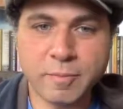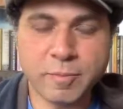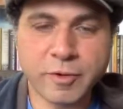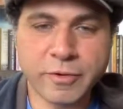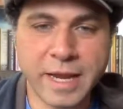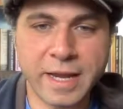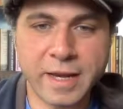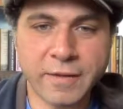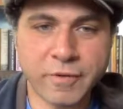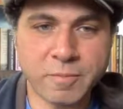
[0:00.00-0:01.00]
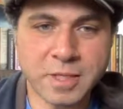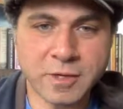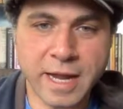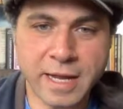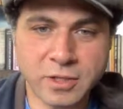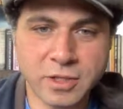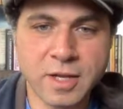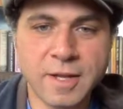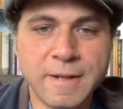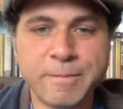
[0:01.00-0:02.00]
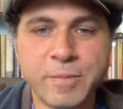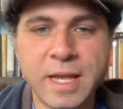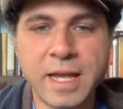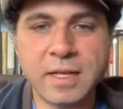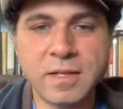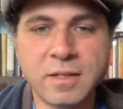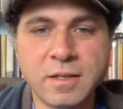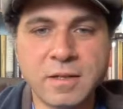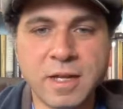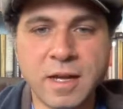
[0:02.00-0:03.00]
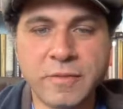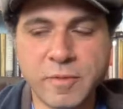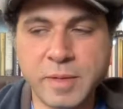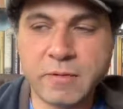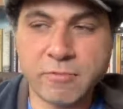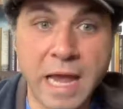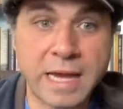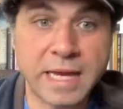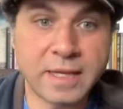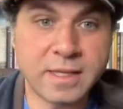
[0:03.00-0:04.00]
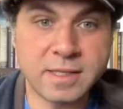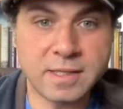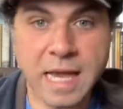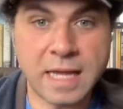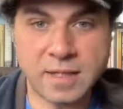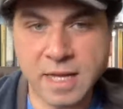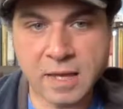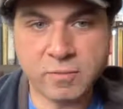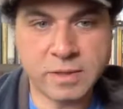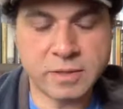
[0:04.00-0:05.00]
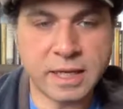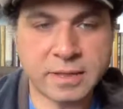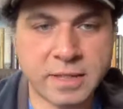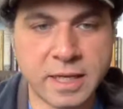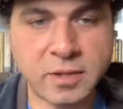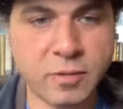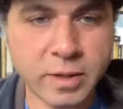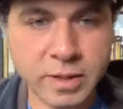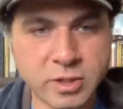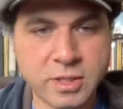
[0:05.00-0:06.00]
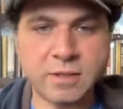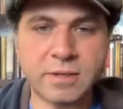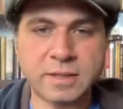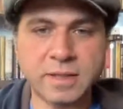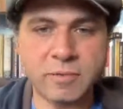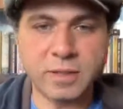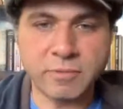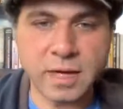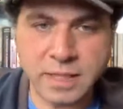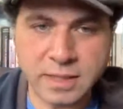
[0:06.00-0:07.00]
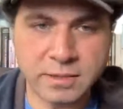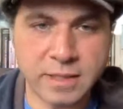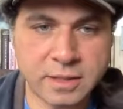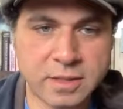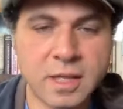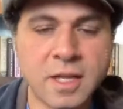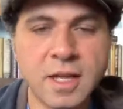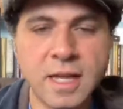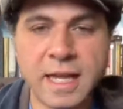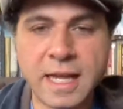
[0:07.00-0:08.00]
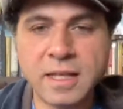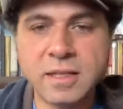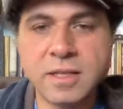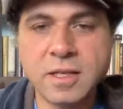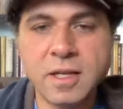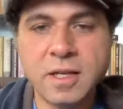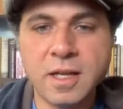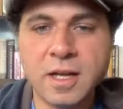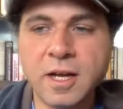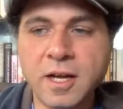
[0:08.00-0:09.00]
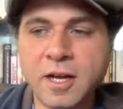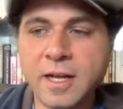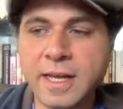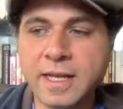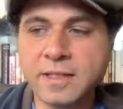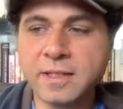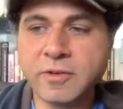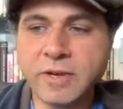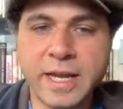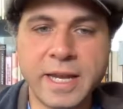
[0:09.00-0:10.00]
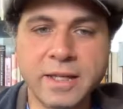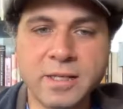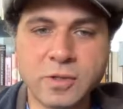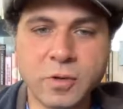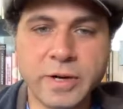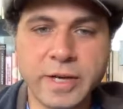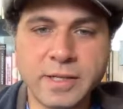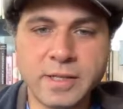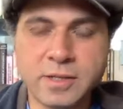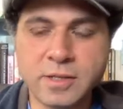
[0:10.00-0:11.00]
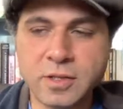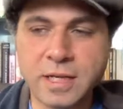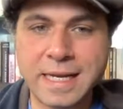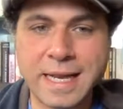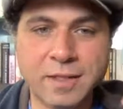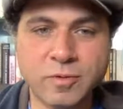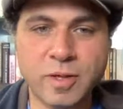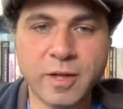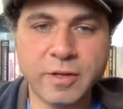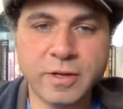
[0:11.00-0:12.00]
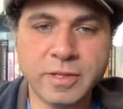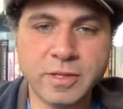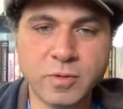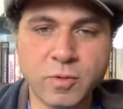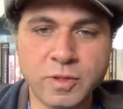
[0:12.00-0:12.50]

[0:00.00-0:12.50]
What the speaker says: creating from scratch. And for me, writing is hand in hand with directing. I don't want to just direct, I want to write and direct. Yes. And creating stories to connect with others, or